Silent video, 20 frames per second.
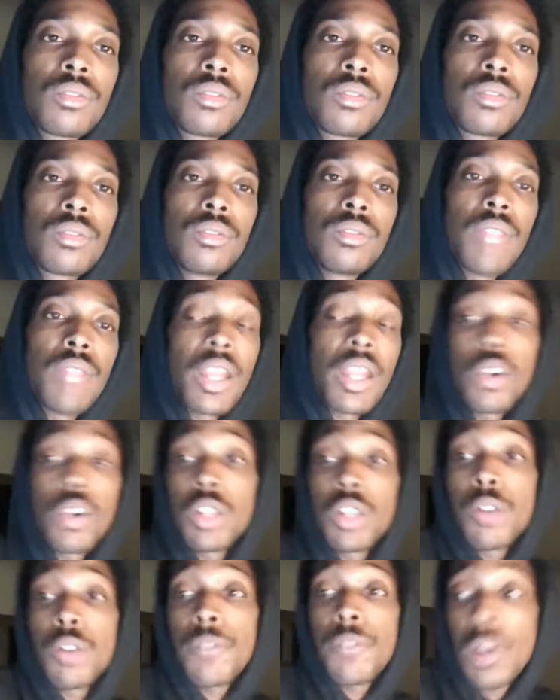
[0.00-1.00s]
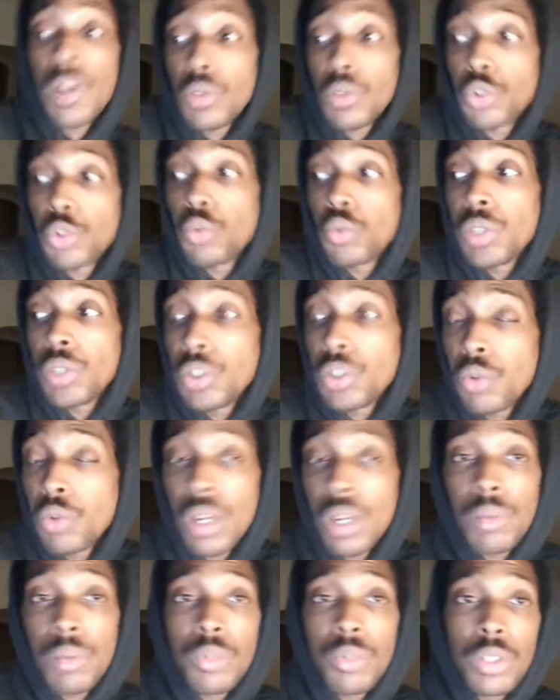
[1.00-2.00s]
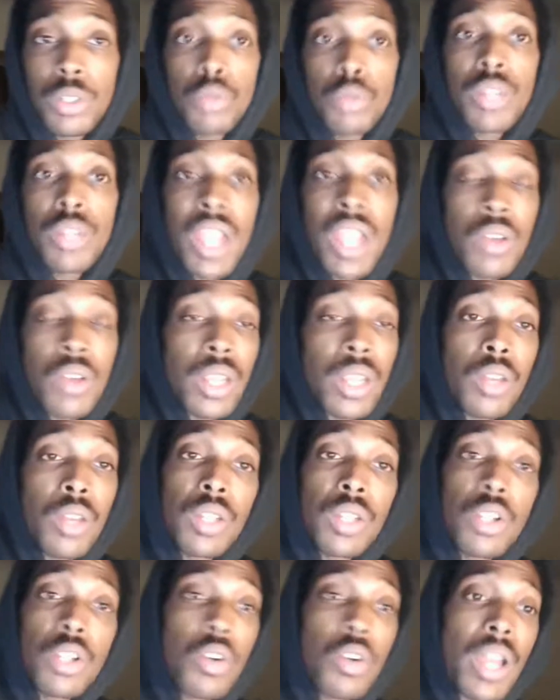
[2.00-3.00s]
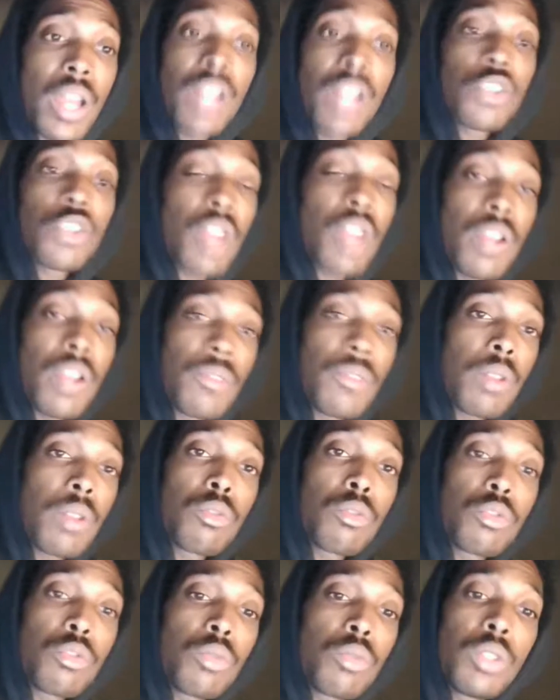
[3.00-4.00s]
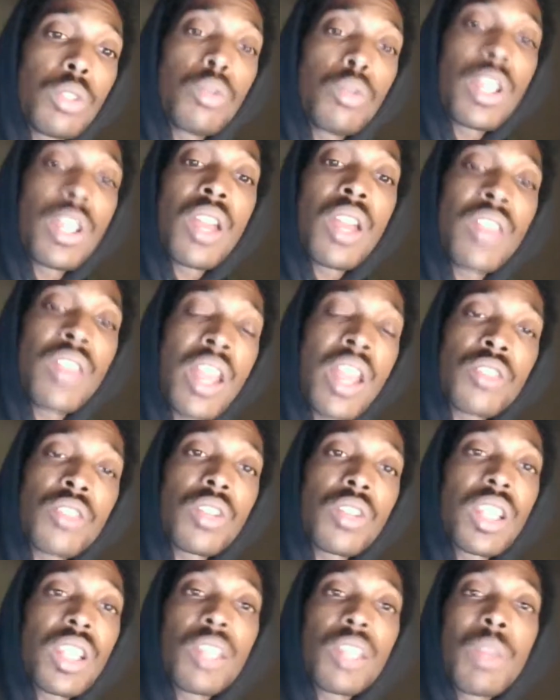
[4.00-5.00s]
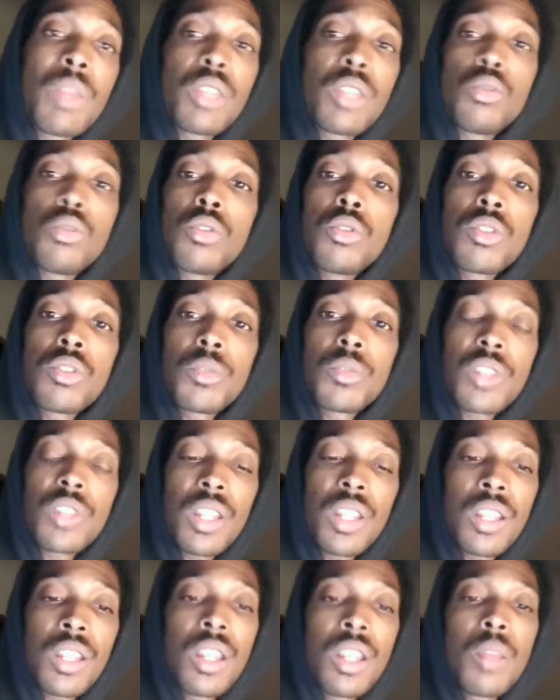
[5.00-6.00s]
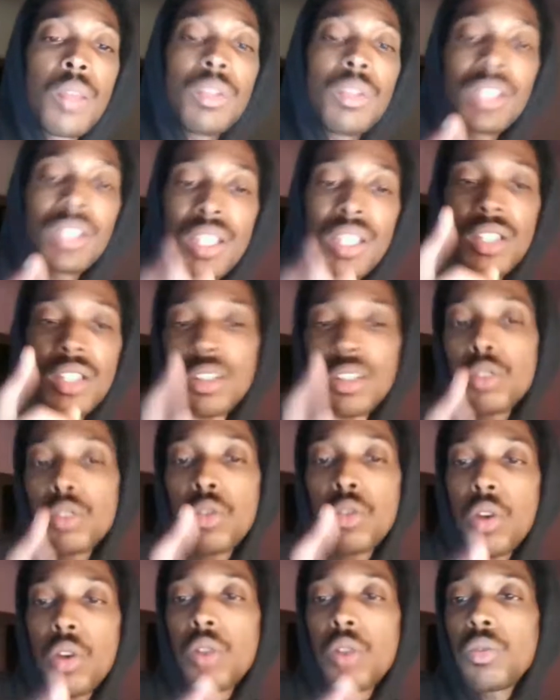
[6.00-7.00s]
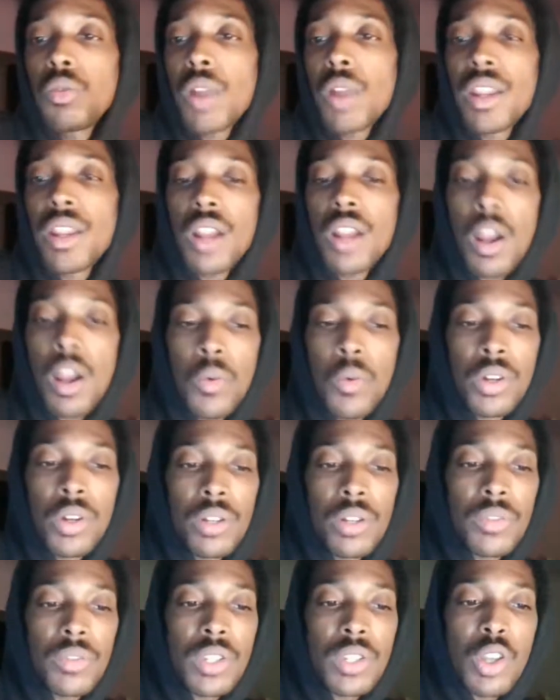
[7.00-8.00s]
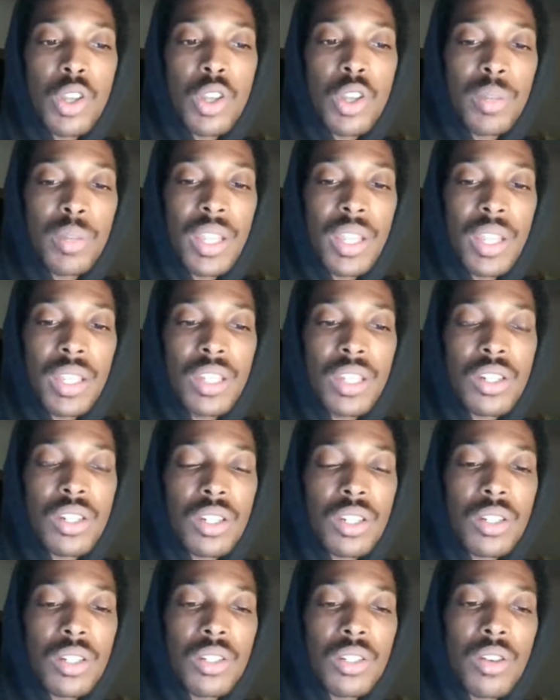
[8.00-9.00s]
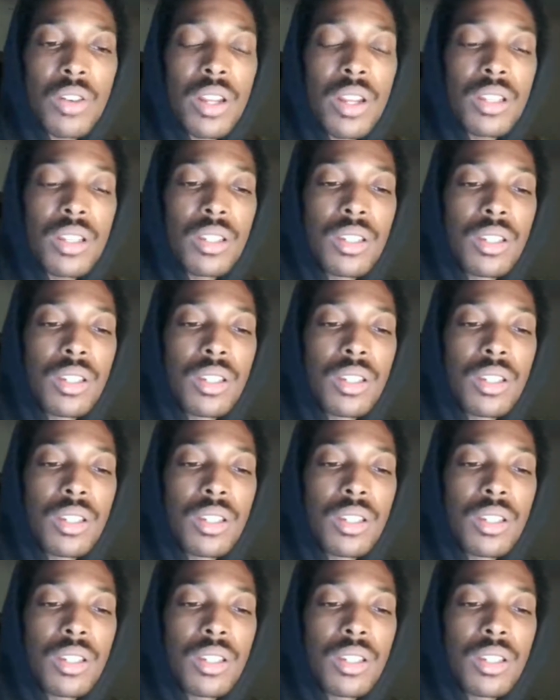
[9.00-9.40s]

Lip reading: They only gonna fuck with you when you up. When you down, they only gonna kind of try and fuck with you when you down now, so they can make you do some shit. But this little quote right here, I wonder if it's gonna play. This shit is crazy.